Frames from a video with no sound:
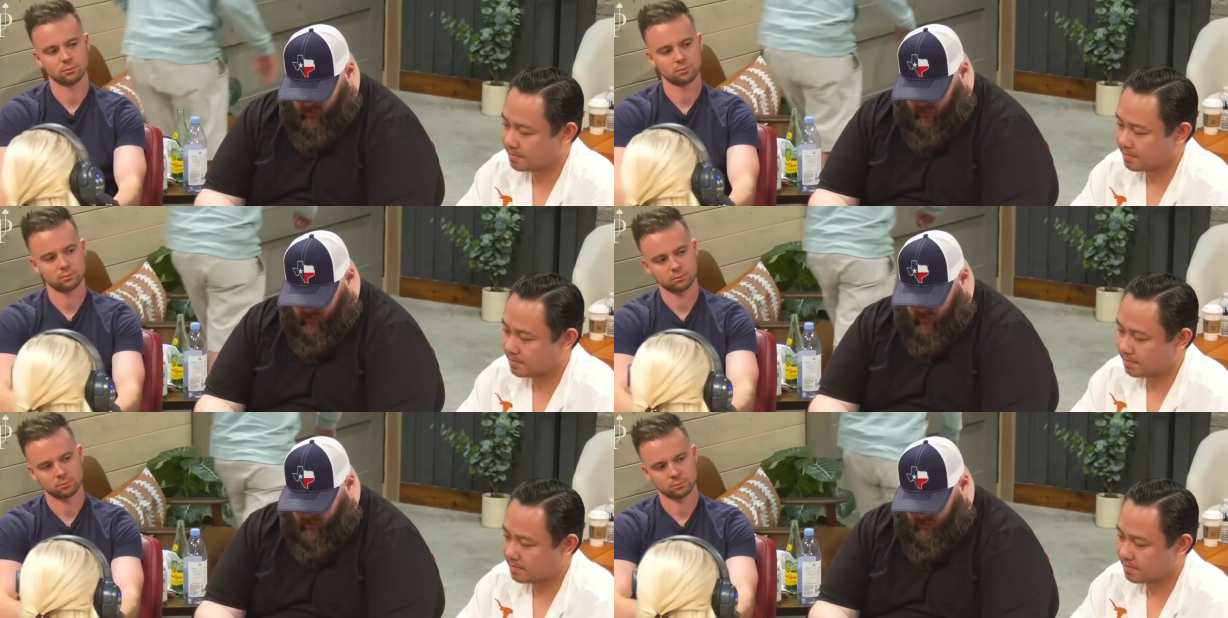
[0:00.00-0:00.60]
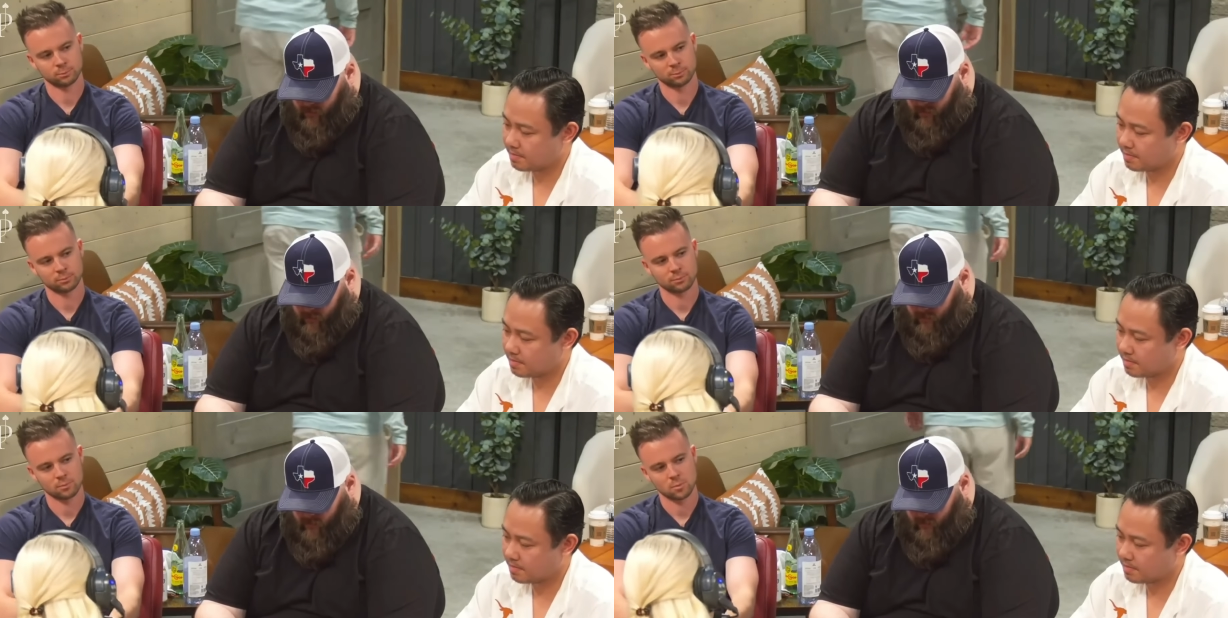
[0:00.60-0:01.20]

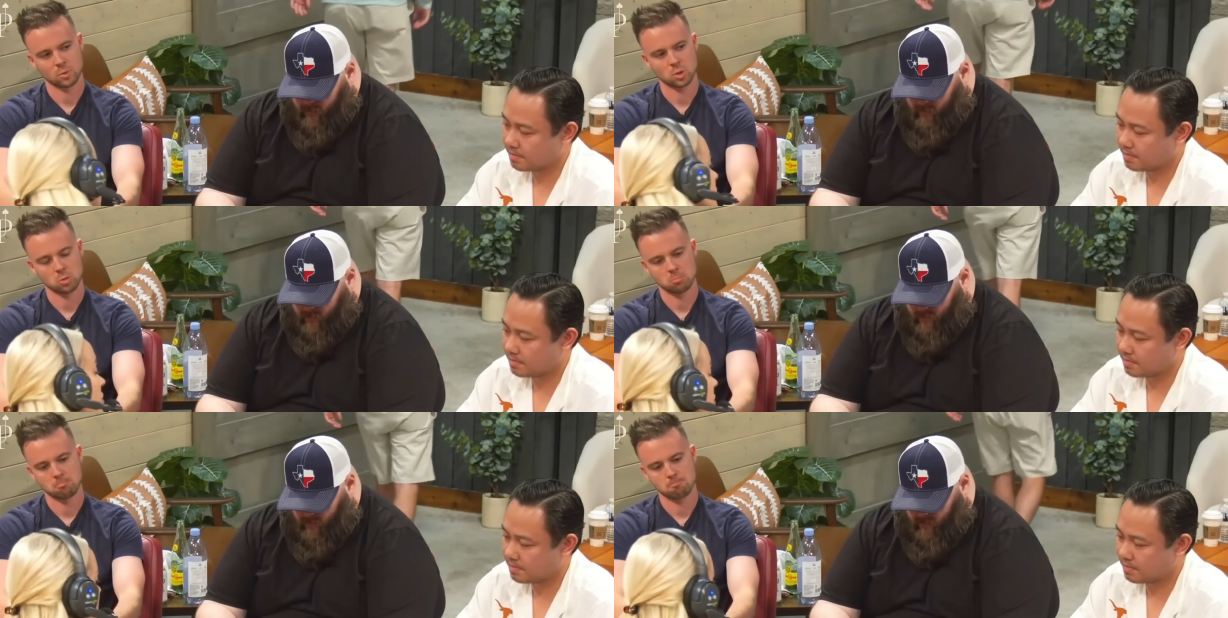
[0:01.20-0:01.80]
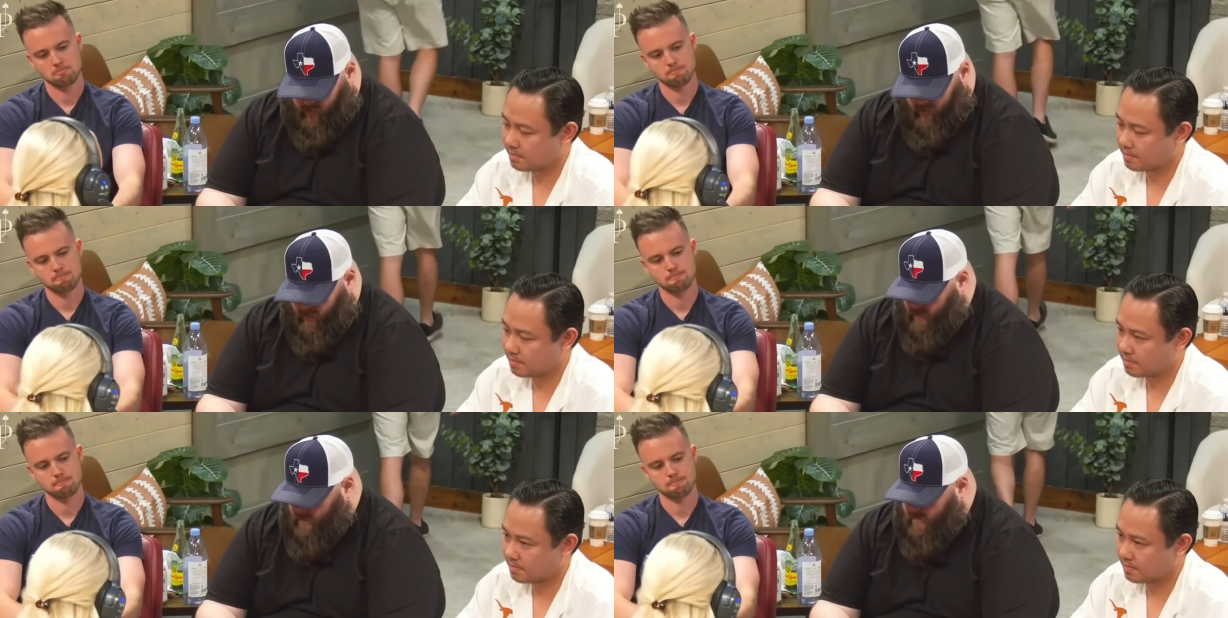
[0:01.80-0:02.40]

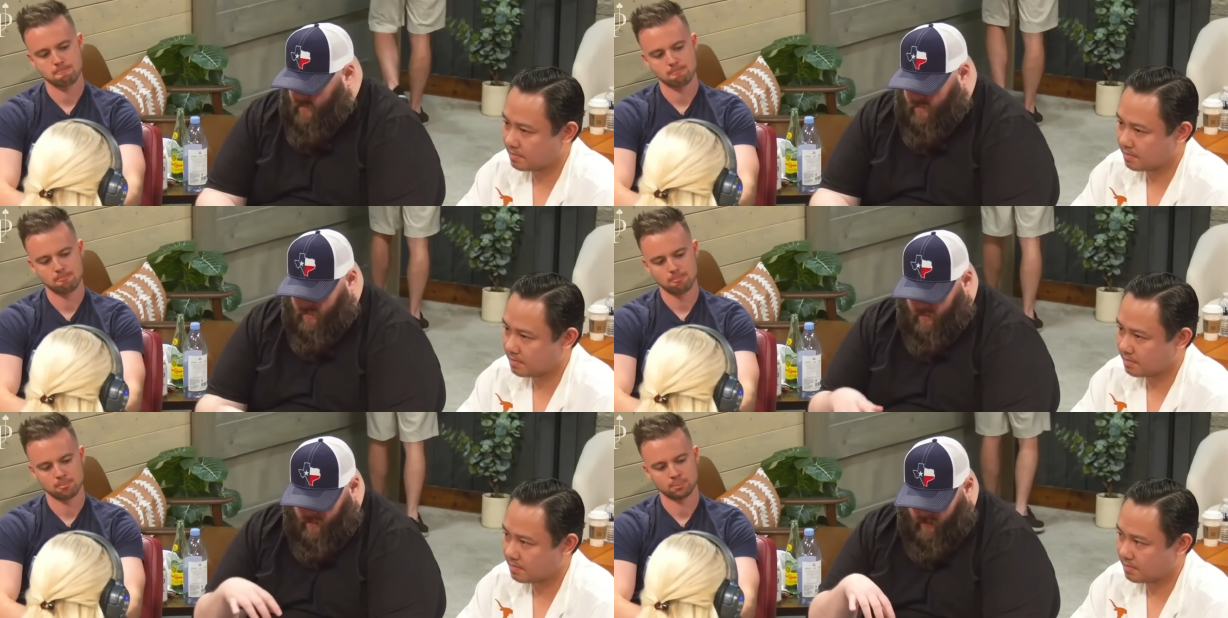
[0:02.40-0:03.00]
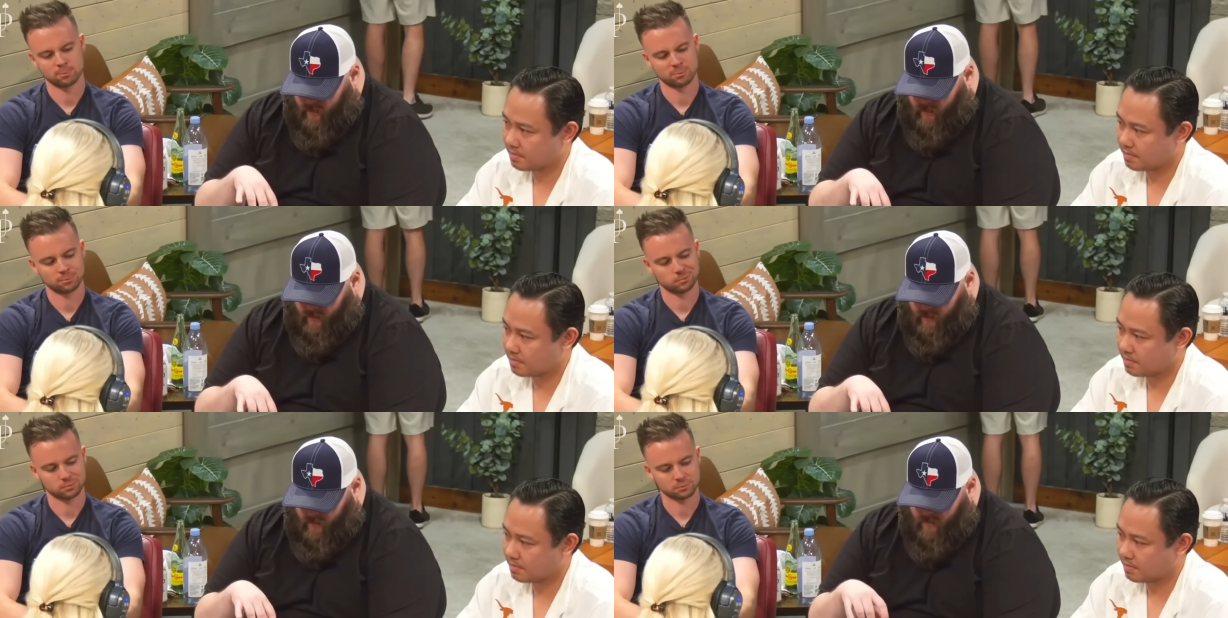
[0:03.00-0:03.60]

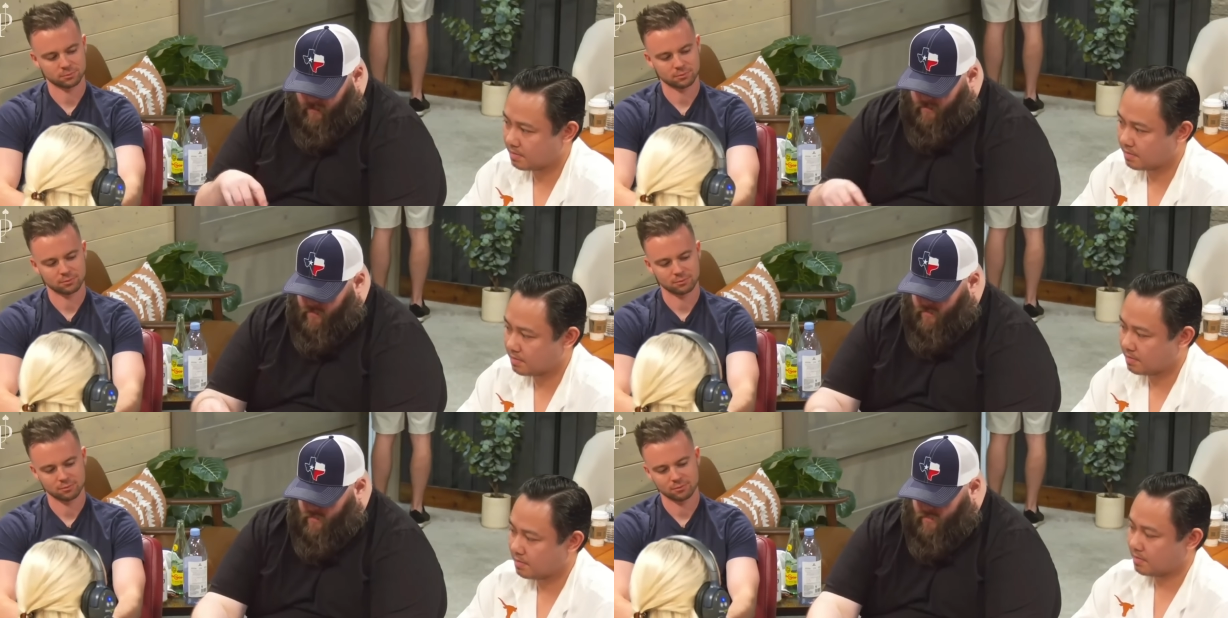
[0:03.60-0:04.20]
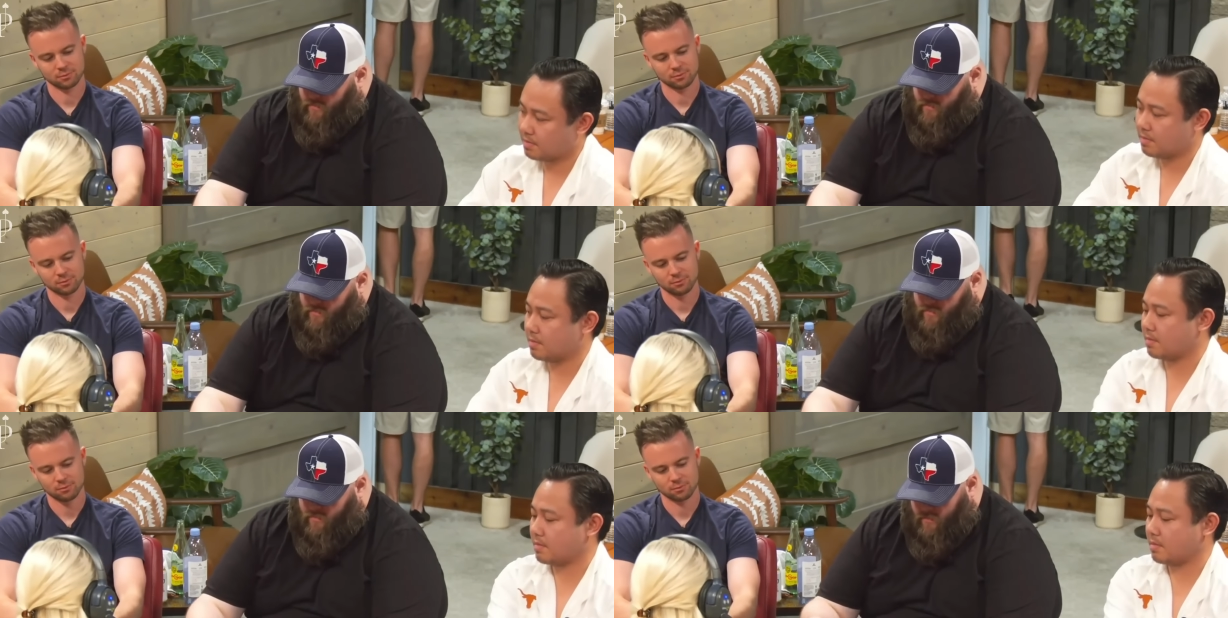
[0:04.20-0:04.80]
(silence)